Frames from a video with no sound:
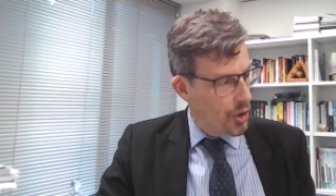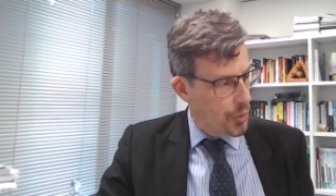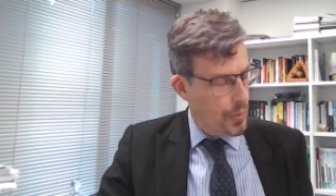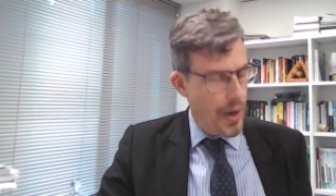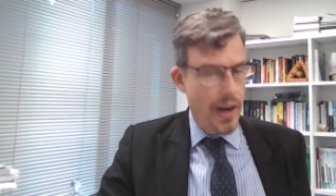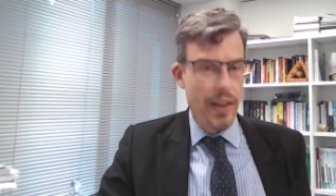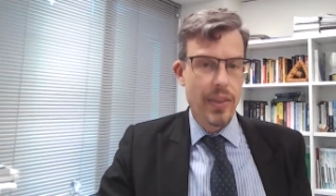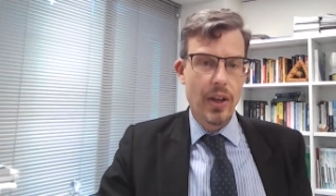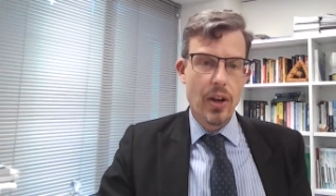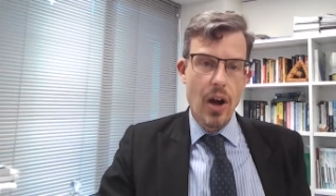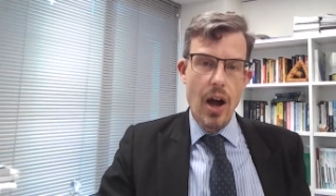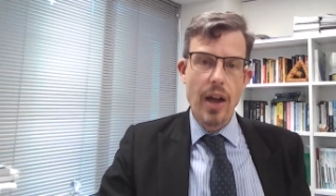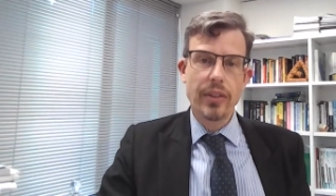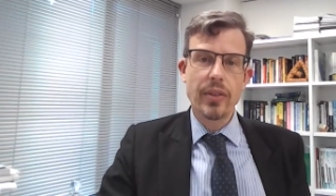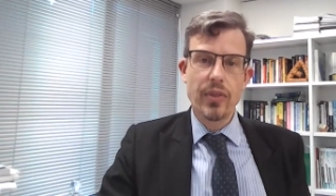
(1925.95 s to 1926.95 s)
Spreading the
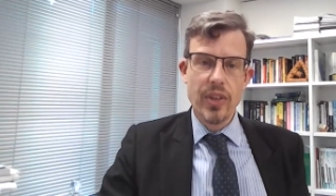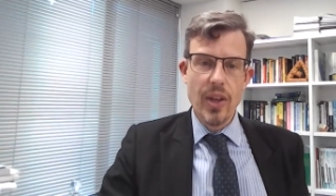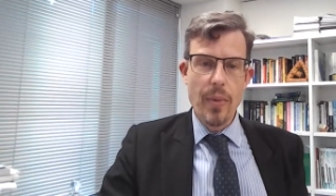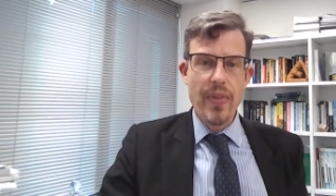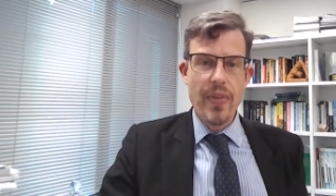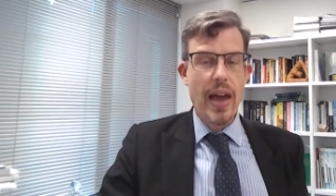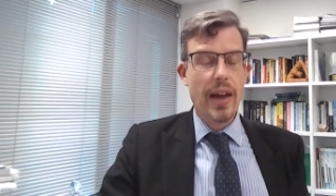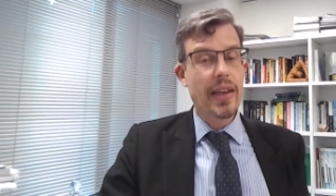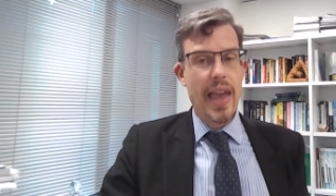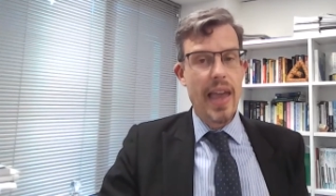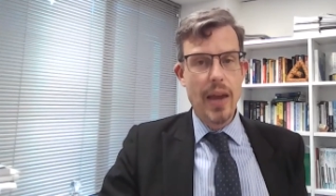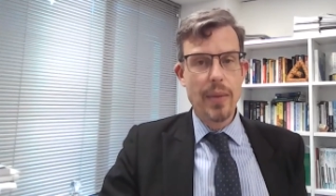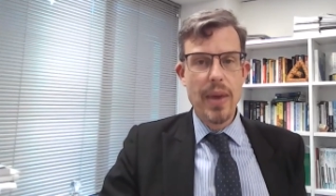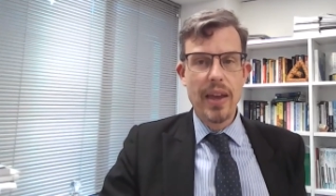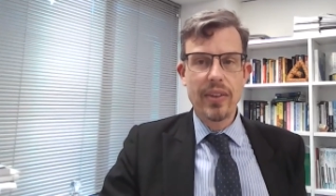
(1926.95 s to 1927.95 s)
cost of some of that
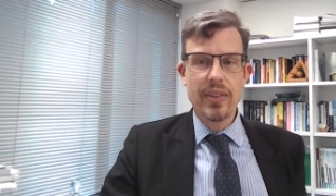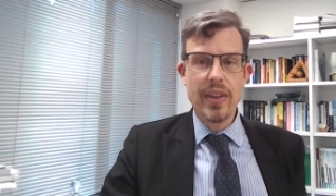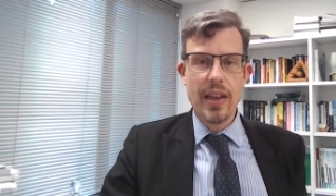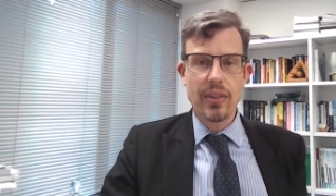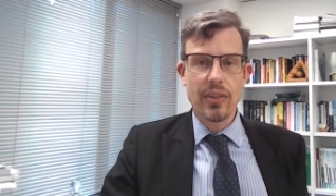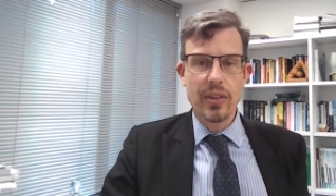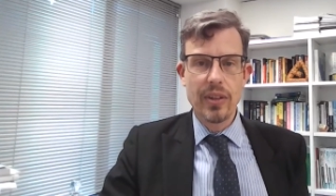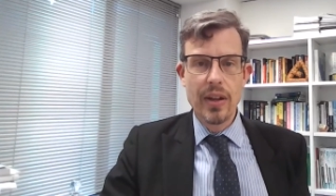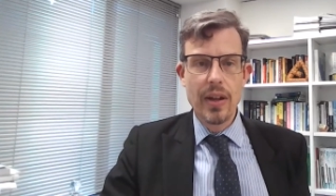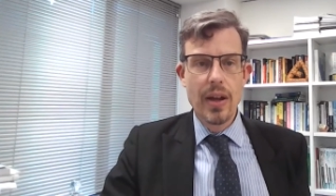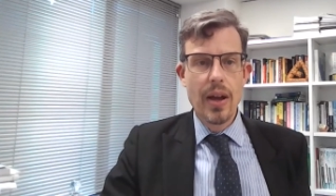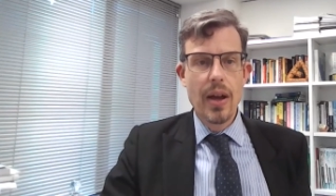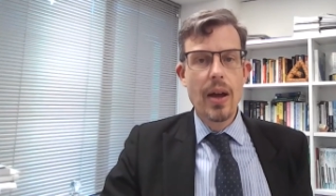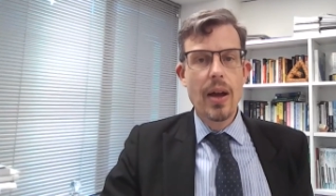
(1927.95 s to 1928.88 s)
can make sense.